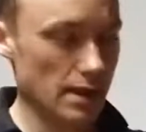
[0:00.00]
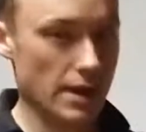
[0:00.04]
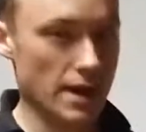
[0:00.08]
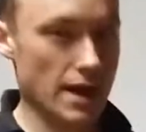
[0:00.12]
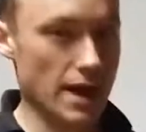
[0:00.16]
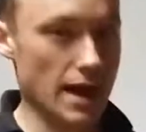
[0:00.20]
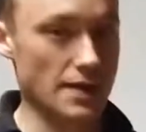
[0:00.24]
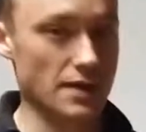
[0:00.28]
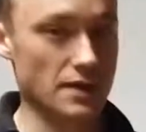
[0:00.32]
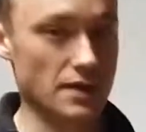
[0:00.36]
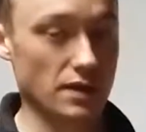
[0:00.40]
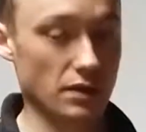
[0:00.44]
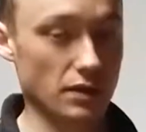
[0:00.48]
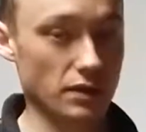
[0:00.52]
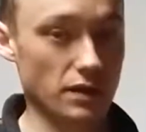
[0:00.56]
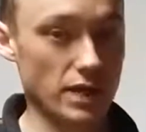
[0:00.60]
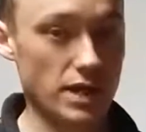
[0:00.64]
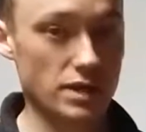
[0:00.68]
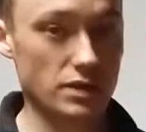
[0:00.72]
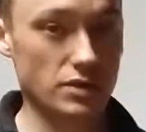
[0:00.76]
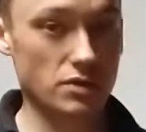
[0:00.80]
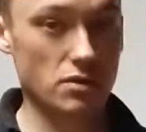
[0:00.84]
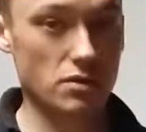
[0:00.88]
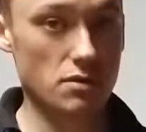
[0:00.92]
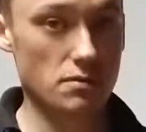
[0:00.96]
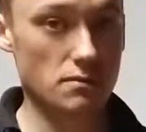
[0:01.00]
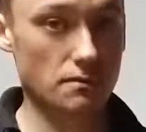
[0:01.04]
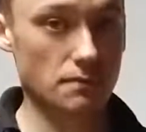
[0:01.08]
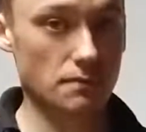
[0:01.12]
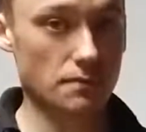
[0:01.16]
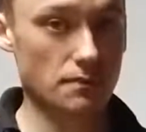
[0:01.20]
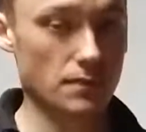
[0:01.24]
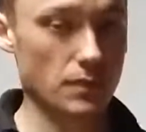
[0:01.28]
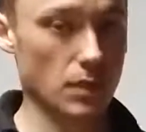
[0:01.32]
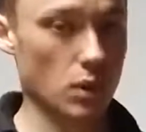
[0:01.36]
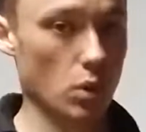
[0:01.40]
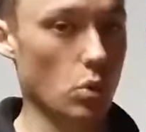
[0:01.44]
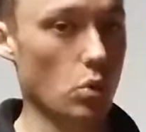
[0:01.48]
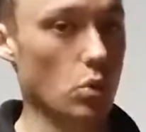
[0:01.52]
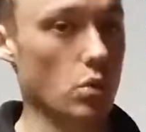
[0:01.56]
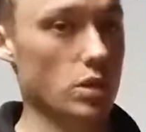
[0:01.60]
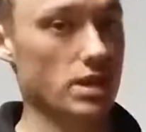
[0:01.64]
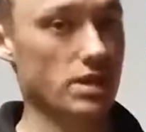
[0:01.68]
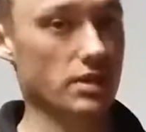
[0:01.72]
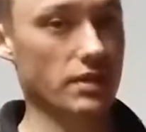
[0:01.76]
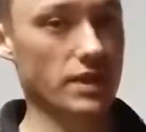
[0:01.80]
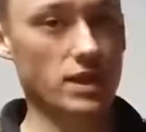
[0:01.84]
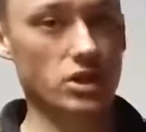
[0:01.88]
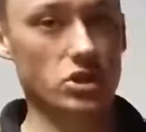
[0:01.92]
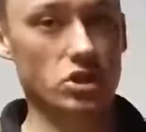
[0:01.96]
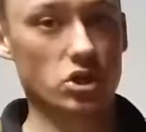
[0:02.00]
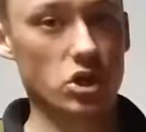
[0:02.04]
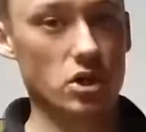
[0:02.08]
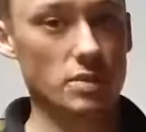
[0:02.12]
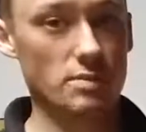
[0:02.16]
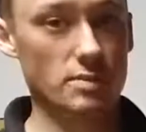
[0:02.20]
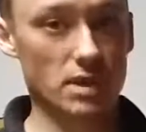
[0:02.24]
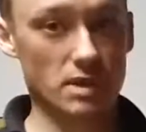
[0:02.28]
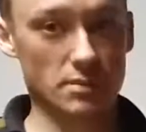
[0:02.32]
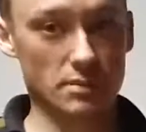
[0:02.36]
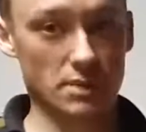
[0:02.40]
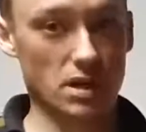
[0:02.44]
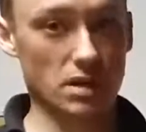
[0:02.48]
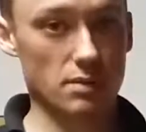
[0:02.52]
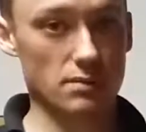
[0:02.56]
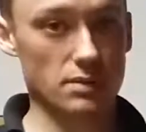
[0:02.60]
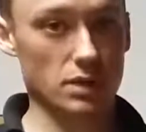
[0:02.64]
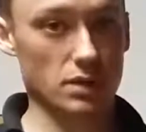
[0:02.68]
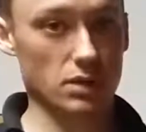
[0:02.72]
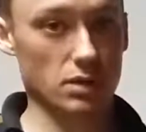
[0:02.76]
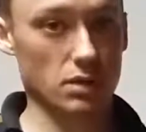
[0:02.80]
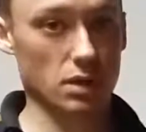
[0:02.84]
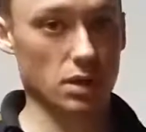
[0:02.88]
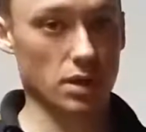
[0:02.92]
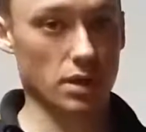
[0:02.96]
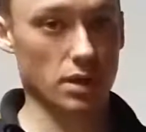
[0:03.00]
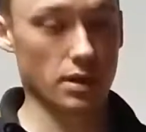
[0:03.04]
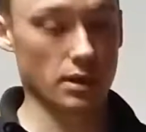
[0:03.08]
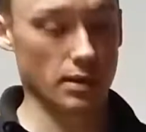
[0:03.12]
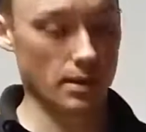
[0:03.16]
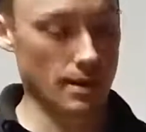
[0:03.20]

and then a laser or an electron beam comes along